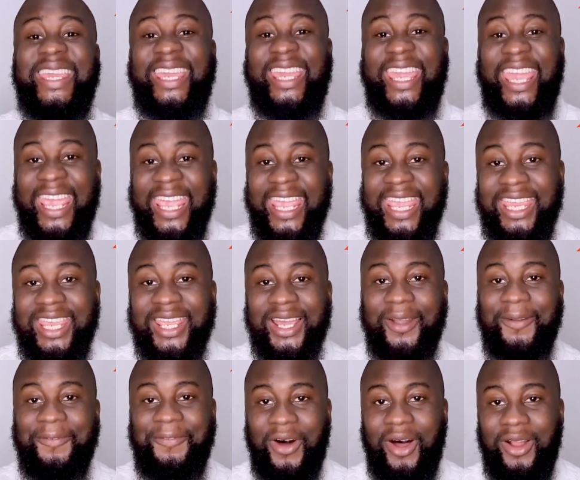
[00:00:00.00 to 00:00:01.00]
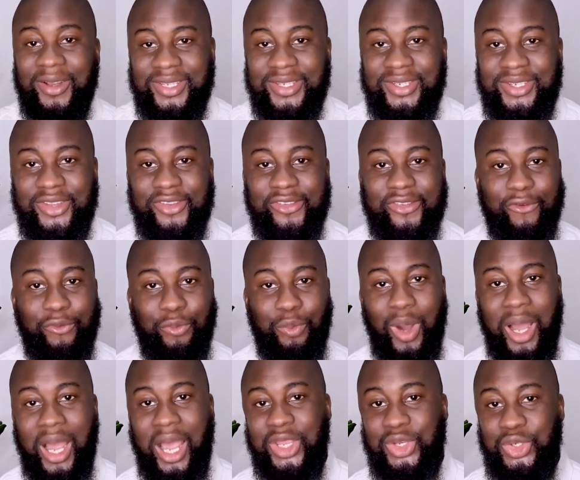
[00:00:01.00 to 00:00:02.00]
key advantages of
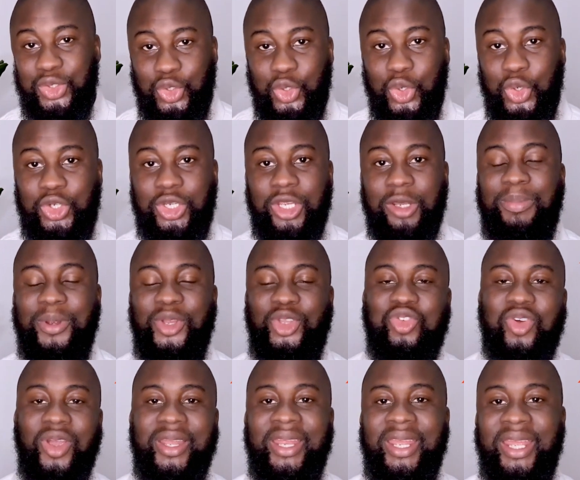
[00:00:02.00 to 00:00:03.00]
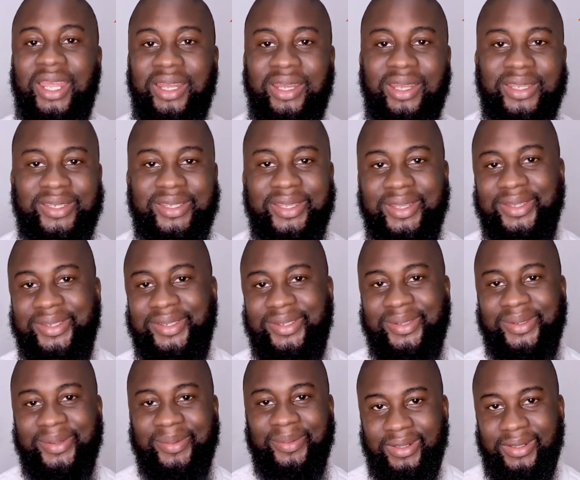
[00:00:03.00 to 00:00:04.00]
why you should be trading indices.